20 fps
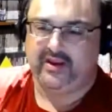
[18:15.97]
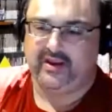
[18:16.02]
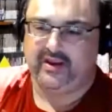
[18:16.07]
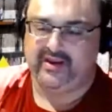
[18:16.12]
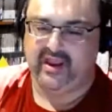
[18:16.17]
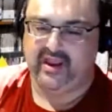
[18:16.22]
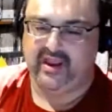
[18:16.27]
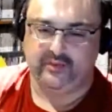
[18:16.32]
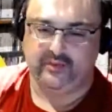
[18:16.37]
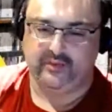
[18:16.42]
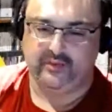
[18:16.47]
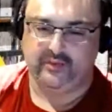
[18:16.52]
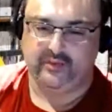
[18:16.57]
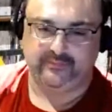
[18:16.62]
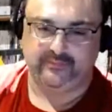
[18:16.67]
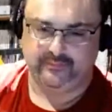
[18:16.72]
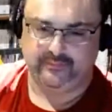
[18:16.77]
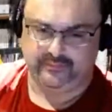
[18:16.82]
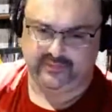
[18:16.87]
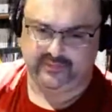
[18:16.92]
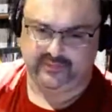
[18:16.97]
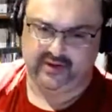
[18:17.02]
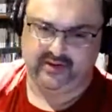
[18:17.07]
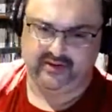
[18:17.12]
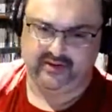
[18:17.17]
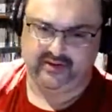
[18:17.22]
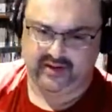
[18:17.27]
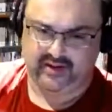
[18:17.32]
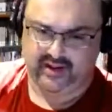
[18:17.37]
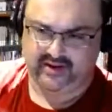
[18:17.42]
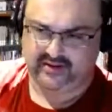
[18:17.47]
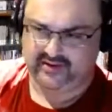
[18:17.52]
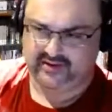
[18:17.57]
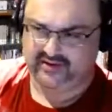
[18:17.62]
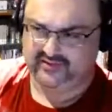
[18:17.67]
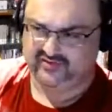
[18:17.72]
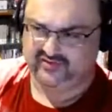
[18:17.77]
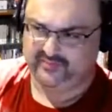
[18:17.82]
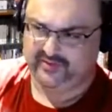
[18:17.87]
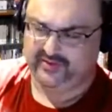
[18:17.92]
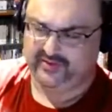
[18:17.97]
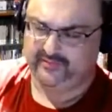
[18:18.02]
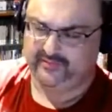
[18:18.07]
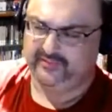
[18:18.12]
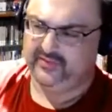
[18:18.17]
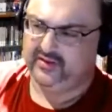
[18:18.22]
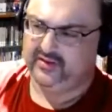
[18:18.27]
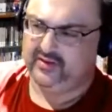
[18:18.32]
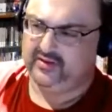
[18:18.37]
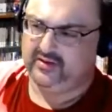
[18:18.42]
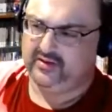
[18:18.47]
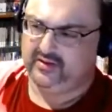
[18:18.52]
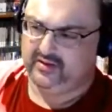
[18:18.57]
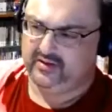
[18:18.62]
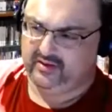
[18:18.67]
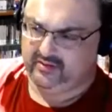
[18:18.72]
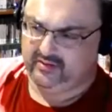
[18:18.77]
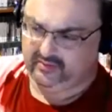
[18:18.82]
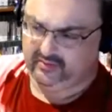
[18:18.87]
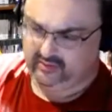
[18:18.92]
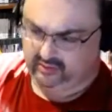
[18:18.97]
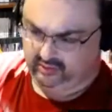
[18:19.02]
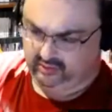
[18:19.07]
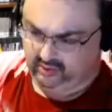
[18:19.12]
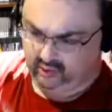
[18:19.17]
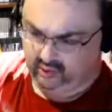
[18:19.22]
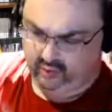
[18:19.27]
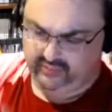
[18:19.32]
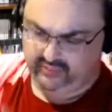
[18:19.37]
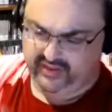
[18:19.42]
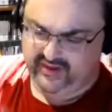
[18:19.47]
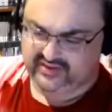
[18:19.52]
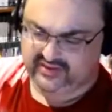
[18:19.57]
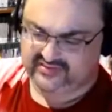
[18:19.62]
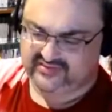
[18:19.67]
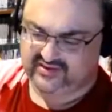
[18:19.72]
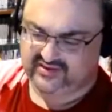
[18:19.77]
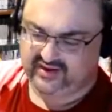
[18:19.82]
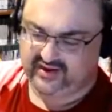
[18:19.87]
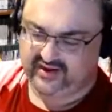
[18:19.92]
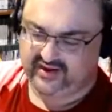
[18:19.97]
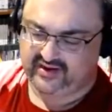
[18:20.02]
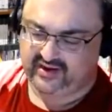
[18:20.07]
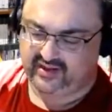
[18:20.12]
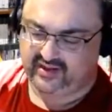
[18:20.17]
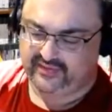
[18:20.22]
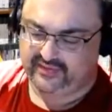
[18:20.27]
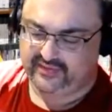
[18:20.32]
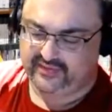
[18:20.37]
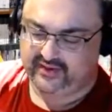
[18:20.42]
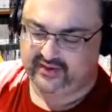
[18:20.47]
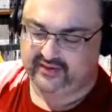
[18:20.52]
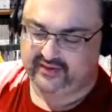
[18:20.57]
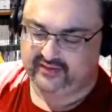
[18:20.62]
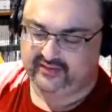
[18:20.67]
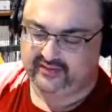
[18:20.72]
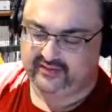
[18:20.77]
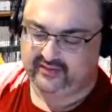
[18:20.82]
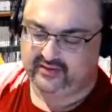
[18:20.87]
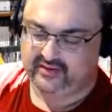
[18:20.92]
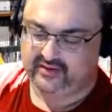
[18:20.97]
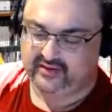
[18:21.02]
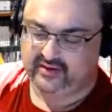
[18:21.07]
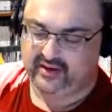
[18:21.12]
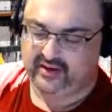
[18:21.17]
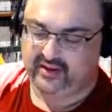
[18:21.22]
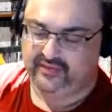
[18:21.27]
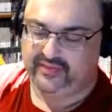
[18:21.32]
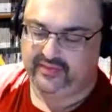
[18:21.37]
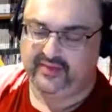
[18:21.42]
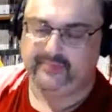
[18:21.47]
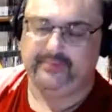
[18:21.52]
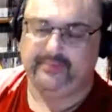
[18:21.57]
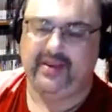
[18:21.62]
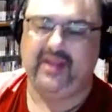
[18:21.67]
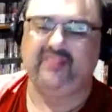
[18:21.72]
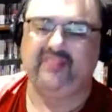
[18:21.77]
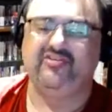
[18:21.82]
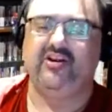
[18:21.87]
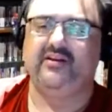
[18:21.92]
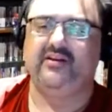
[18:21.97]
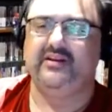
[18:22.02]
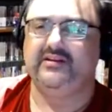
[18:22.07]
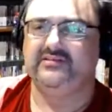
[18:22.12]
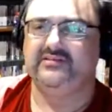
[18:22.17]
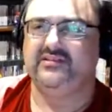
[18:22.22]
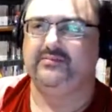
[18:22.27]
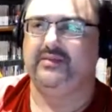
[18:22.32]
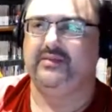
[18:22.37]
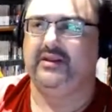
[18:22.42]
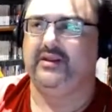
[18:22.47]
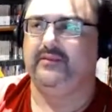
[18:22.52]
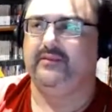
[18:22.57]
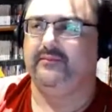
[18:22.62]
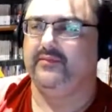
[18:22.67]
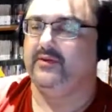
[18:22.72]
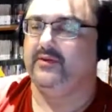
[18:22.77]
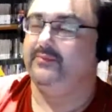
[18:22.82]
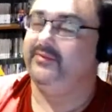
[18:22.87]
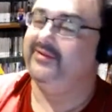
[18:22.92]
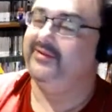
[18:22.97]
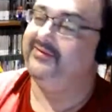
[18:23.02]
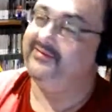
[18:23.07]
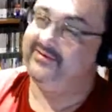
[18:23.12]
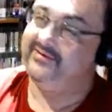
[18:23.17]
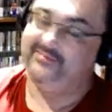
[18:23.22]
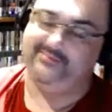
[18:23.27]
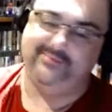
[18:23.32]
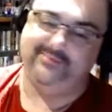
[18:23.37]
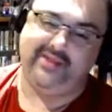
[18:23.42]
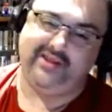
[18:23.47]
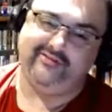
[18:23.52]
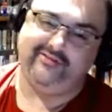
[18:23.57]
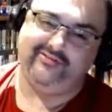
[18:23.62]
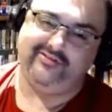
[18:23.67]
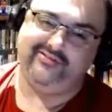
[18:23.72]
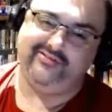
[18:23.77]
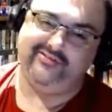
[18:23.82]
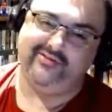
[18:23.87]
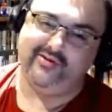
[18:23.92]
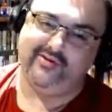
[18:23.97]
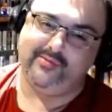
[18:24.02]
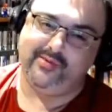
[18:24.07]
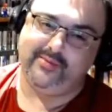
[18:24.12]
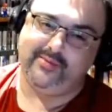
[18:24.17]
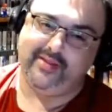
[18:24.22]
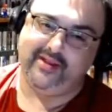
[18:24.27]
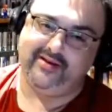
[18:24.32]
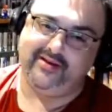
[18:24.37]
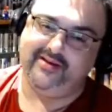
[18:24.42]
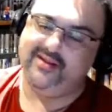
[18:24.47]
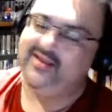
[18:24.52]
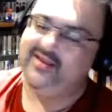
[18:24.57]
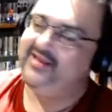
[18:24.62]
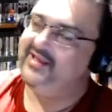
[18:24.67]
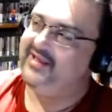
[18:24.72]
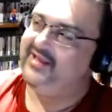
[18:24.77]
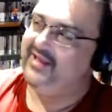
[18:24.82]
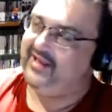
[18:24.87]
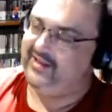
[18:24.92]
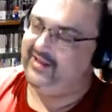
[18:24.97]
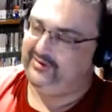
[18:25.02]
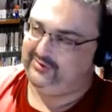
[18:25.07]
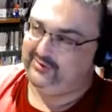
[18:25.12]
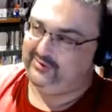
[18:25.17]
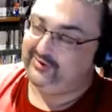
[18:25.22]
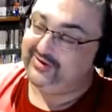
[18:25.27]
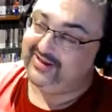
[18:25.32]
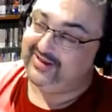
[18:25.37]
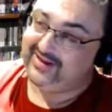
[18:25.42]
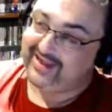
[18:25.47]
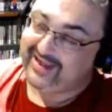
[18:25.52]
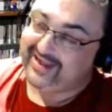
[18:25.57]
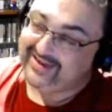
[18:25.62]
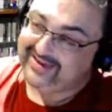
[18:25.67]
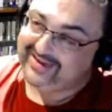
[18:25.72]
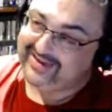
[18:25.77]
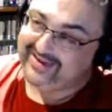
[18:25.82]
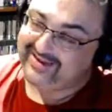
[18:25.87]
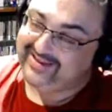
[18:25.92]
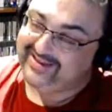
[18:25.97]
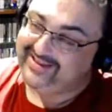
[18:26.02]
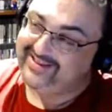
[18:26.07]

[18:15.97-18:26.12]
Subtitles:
now, and out it is. But all that aside, I think Banjo needs to be not Banjo. Sorry, my bad. Yooka-Laylee